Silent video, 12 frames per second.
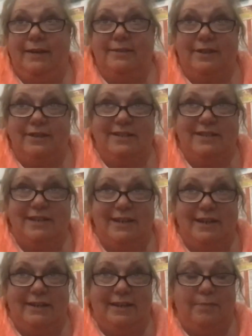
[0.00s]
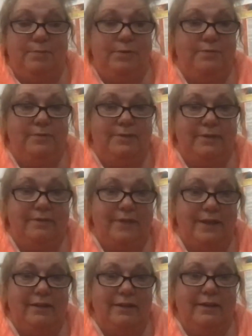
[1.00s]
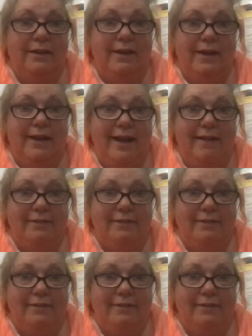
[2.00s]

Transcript: so I just need to get the approval of the health